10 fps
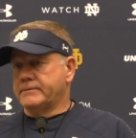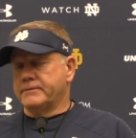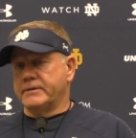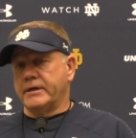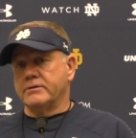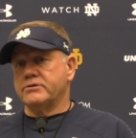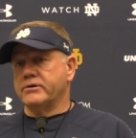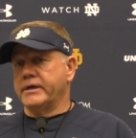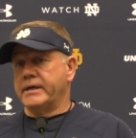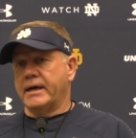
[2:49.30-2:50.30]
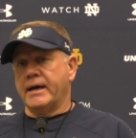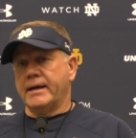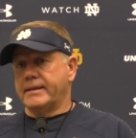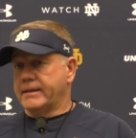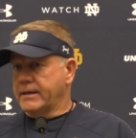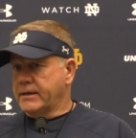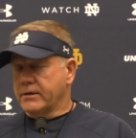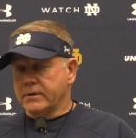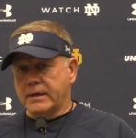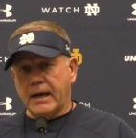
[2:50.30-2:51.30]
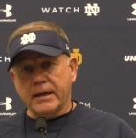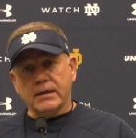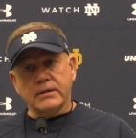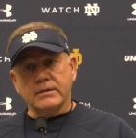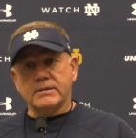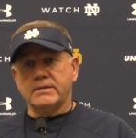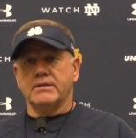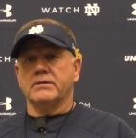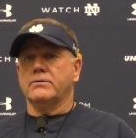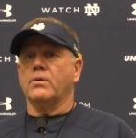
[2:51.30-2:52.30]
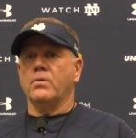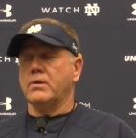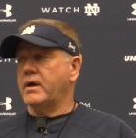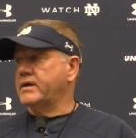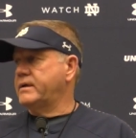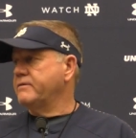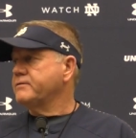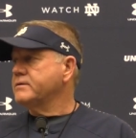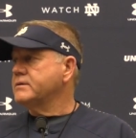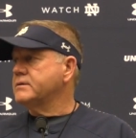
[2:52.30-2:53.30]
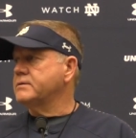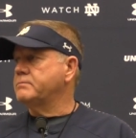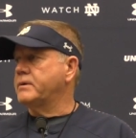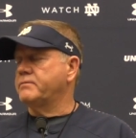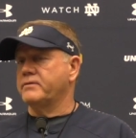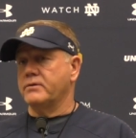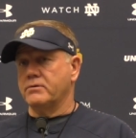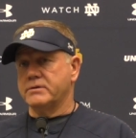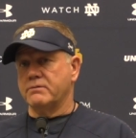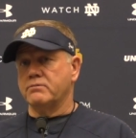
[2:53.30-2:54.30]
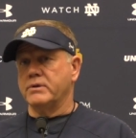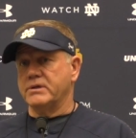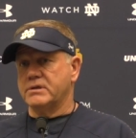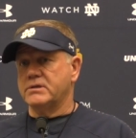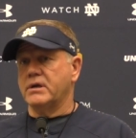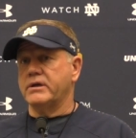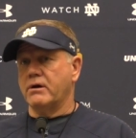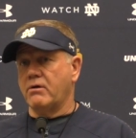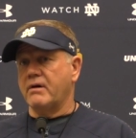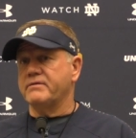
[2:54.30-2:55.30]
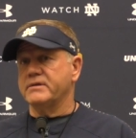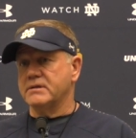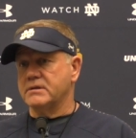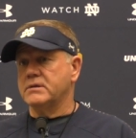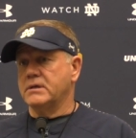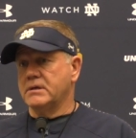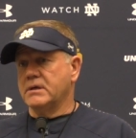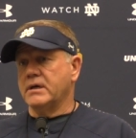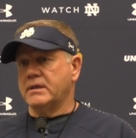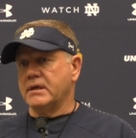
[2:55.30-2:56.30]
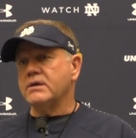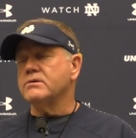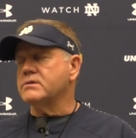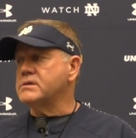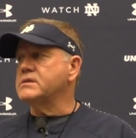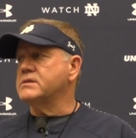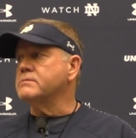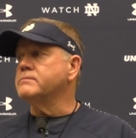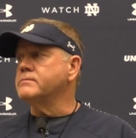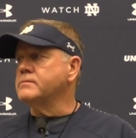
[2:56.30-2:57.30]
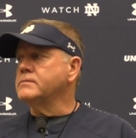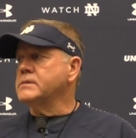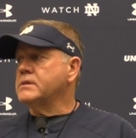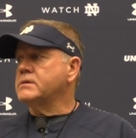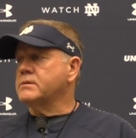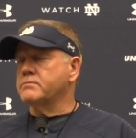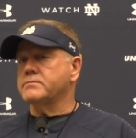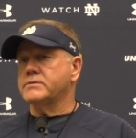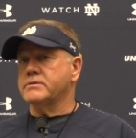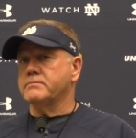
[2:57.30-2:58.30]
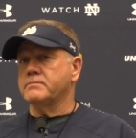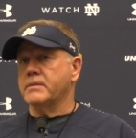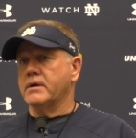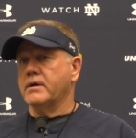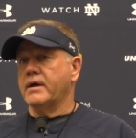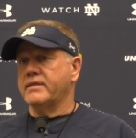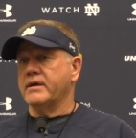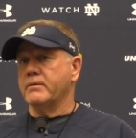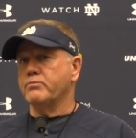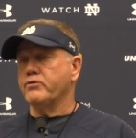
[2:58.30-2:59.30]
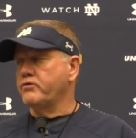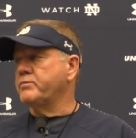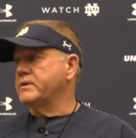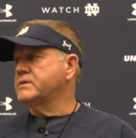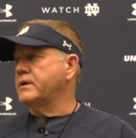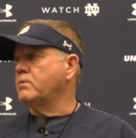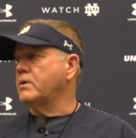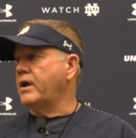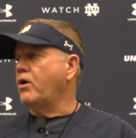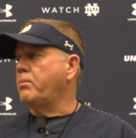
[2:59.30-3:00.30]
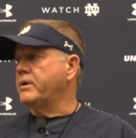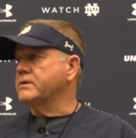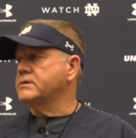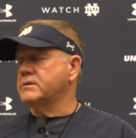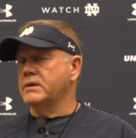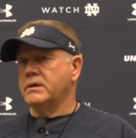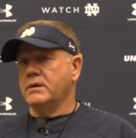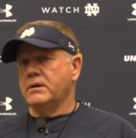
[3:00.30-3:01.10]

for the untrained eye, I think you're not going to see a whole lot of difference. But for those that really study our offense, I think you'll see some, some, some. Uh, I think improvements that will help us